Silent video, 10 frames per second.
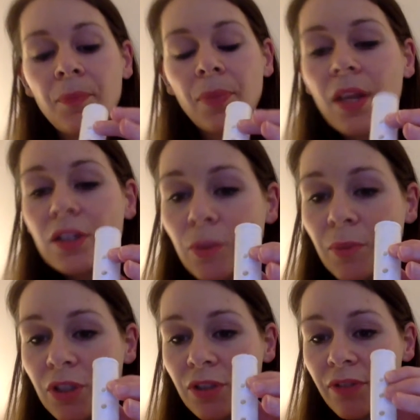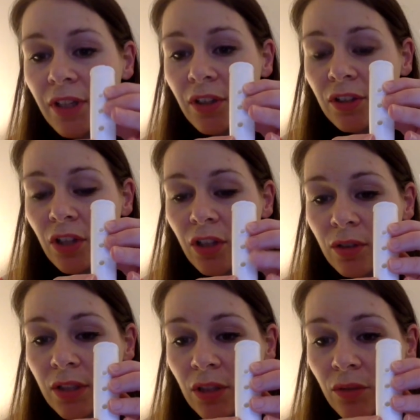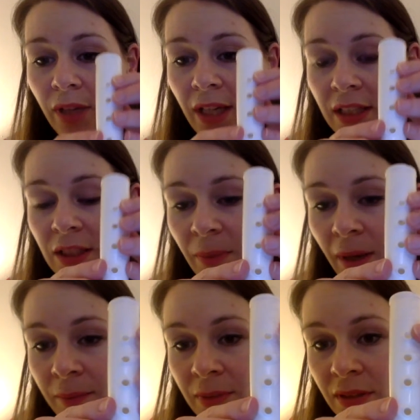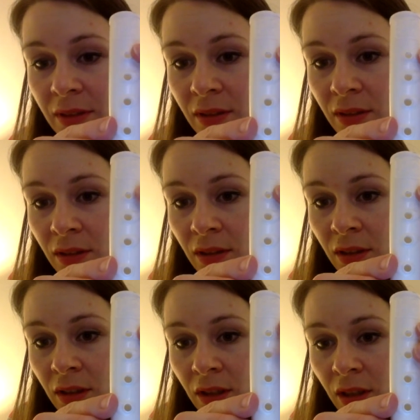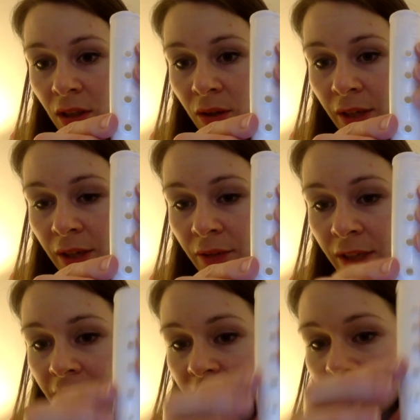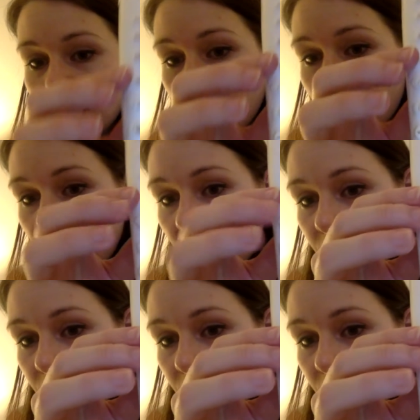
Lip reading: So put your fingers on those little raised bumps, okay, right next to the holes.